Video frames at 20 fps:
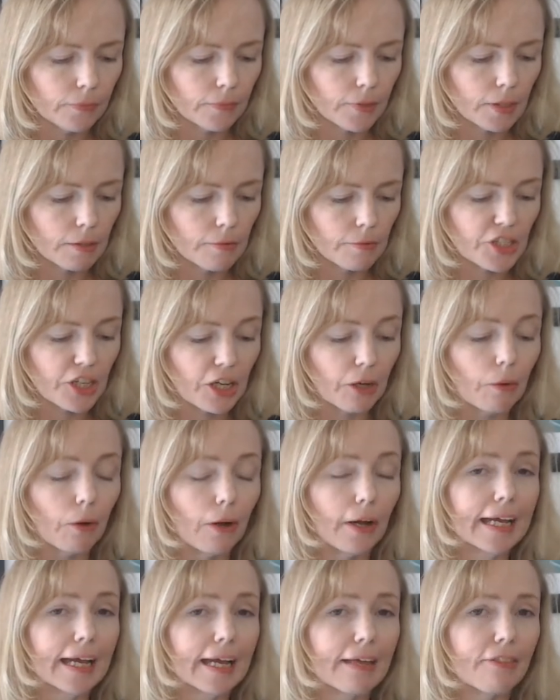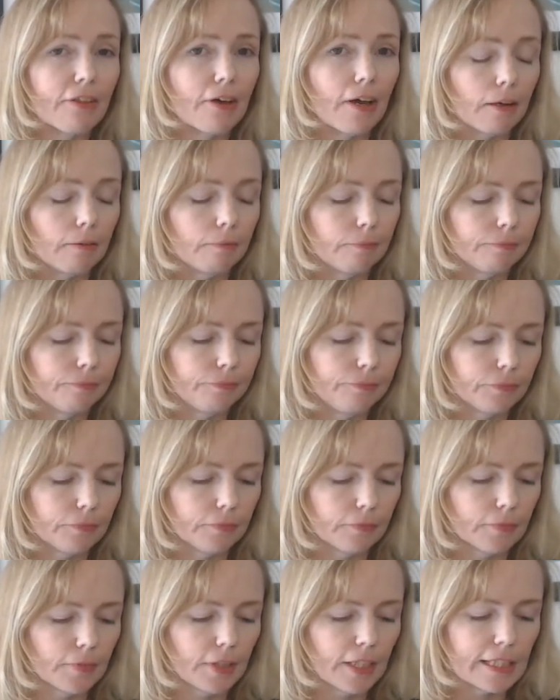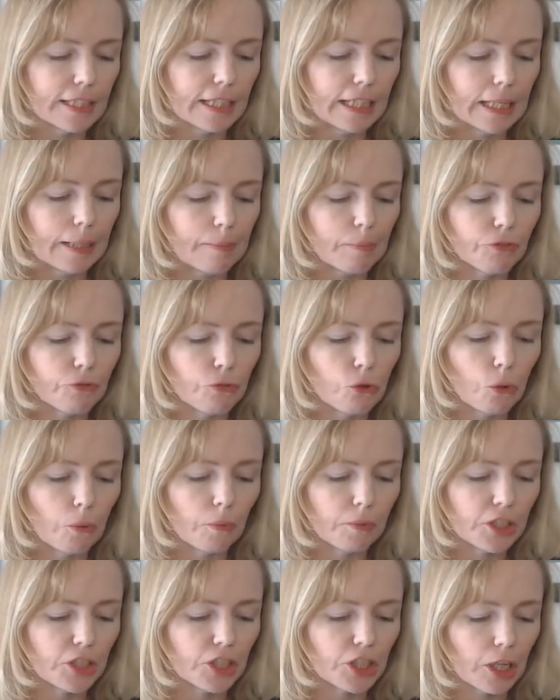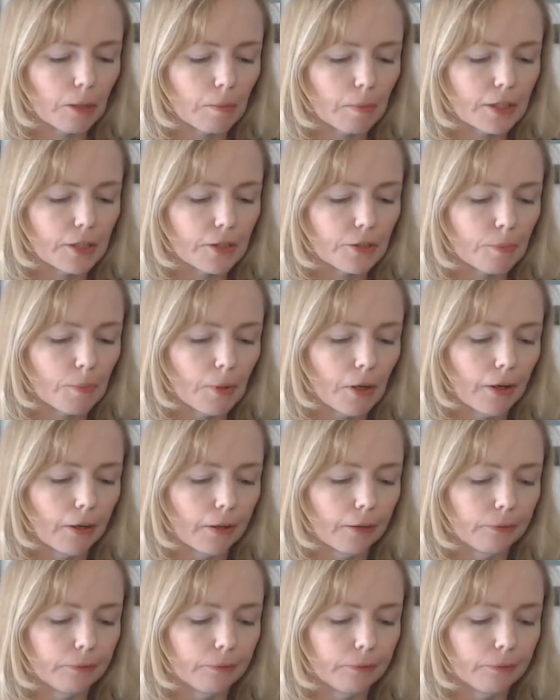So I gather. His lips formed a chummy smile.